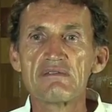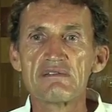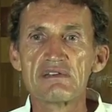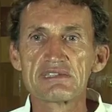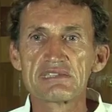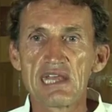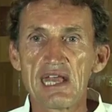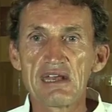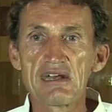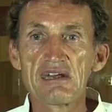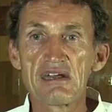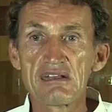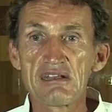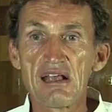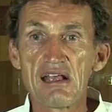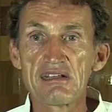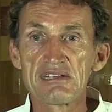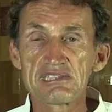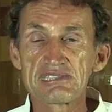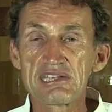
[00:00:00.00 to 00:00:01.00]
With Harry
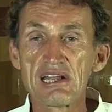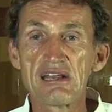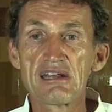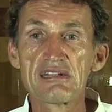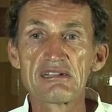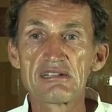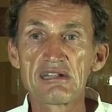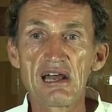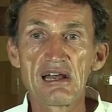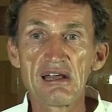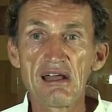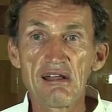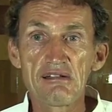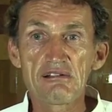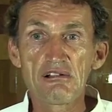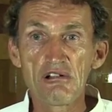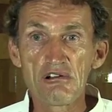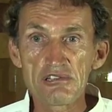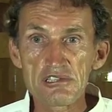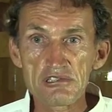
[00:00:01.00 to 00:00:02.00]
S. Dent, I
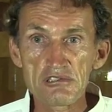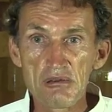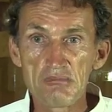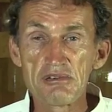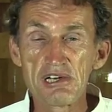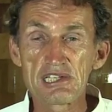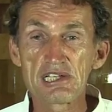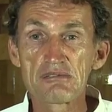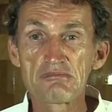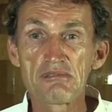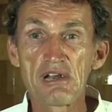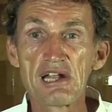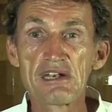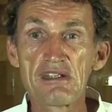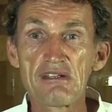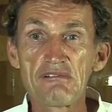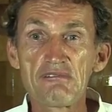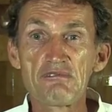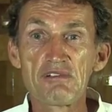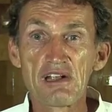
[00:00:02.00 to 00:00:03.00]
had lost so much
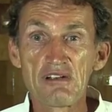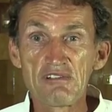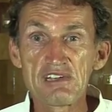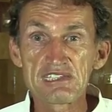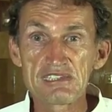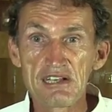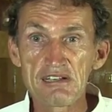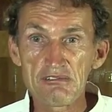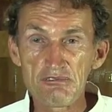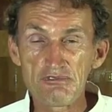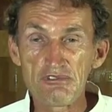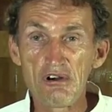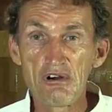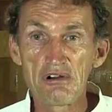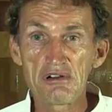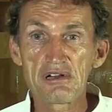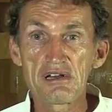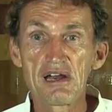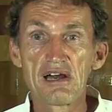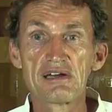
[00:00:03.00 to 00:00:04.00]
money with his
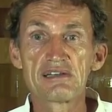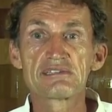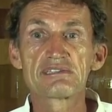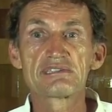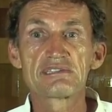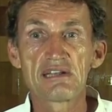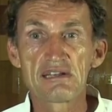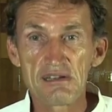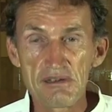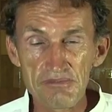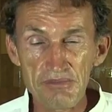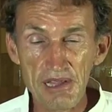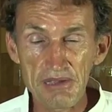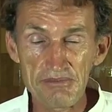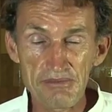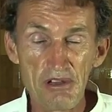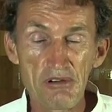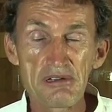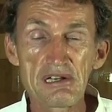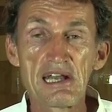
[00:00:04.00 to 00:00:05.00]
forecast.
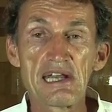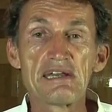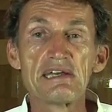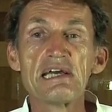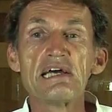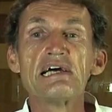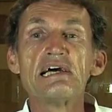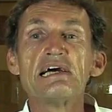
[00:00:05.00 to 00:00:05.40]
Okay.